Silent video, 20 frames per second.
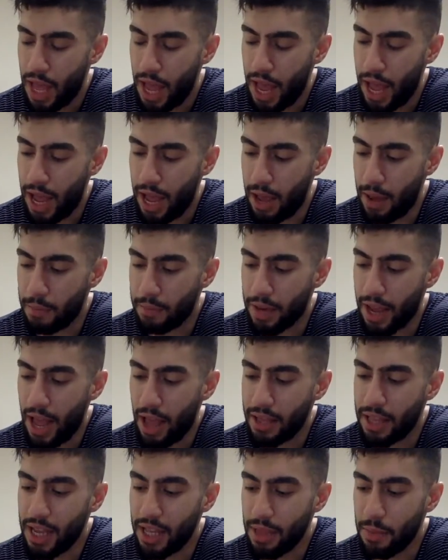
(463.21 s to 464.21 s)

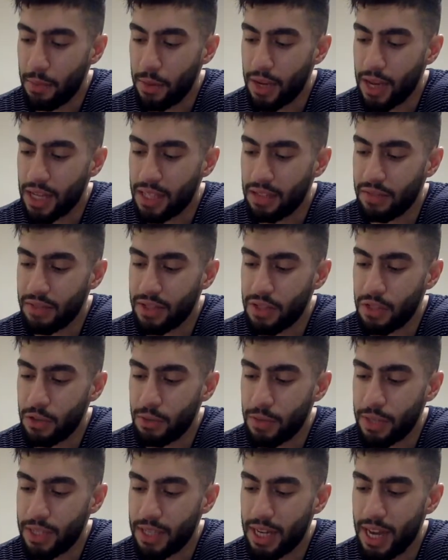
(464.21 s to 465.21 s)
Now the other percussive instrument,